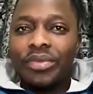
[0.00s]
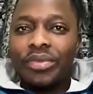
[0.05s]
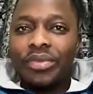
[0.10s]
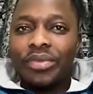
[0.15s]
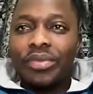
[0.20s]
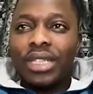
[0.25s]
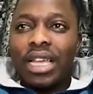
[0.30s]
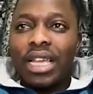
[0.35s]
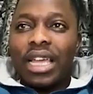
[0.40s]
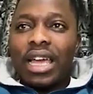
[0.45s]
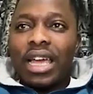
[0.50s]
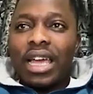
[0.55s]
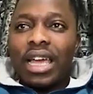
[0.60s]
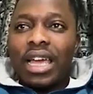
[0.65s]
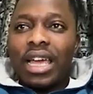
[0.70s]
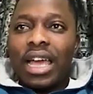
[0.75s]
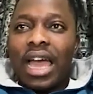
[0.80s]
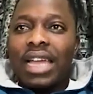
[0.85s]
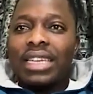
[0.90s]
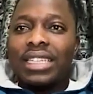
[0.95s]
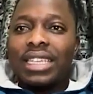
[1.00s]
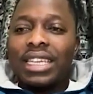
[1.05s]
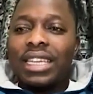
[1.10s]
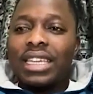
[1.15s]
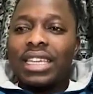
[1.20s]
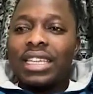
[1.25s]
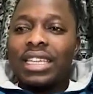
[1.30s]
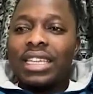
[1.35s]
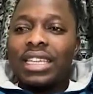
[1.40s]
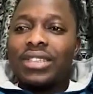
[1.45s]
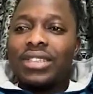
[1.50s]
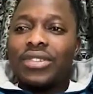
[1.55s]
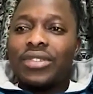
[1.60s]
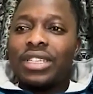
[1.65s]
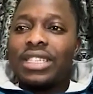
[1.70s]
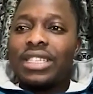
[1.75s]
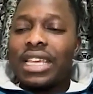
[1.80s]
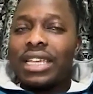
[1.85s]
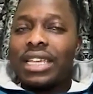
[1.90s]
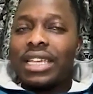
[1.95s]
And in his
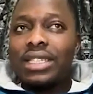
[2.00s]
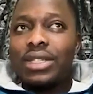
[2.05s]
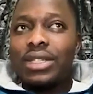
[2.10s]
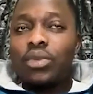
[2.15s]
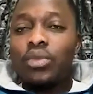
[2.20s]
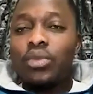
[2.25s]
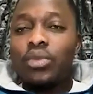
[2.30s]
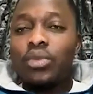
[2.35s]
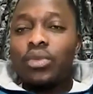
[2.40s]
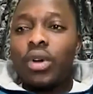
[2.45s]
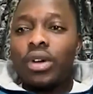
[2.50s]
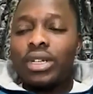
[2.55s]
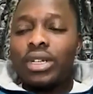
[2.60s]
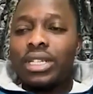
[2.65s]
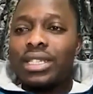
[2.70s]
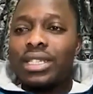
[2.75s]
recent word, he said,